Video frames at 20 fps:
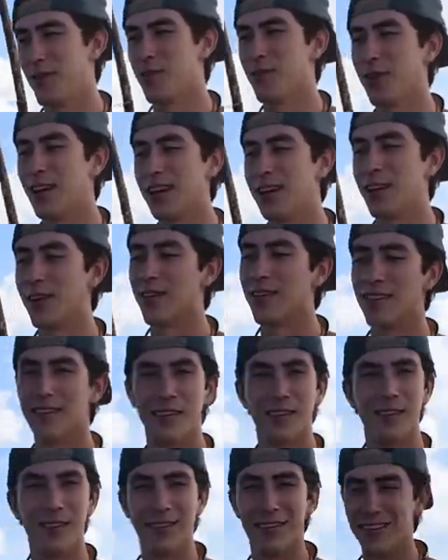right here.
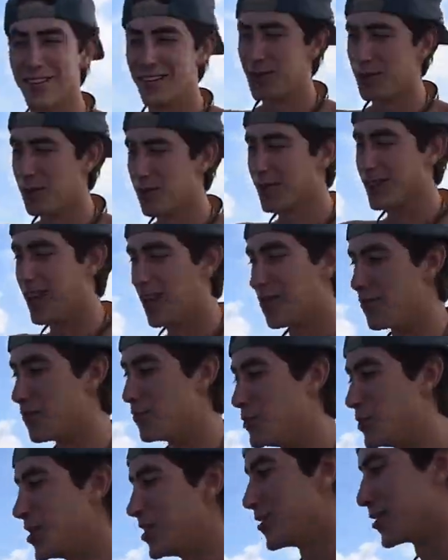Probably
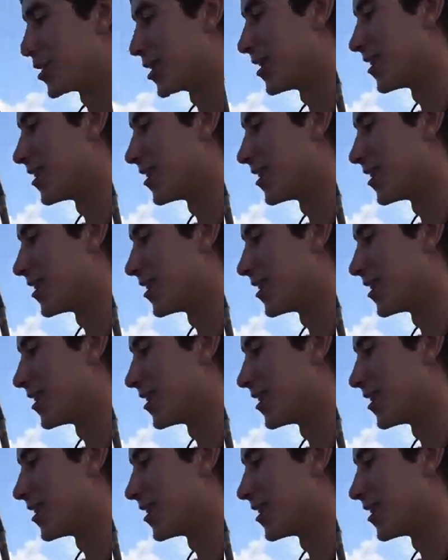from Cedar Key.